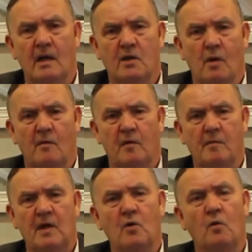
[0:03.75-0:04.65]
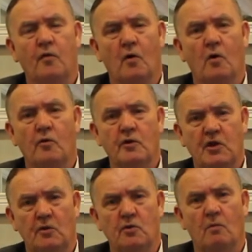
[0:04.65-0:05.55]
It's what we've been doing for
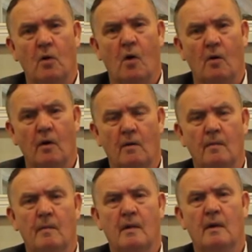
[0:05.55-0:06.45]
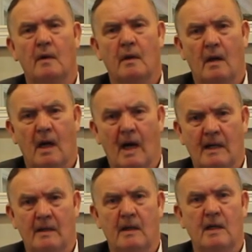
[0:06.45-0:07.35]
100 years or more,
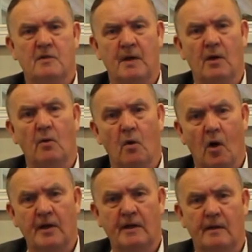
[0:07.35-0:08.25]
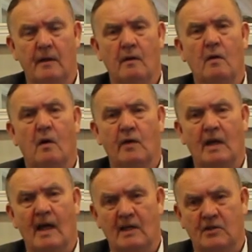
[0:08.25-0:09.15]
and it's been eroded over
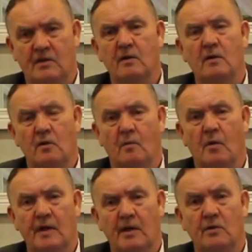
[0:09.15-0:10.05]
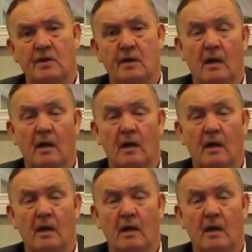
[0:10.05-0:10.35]
the last number of years.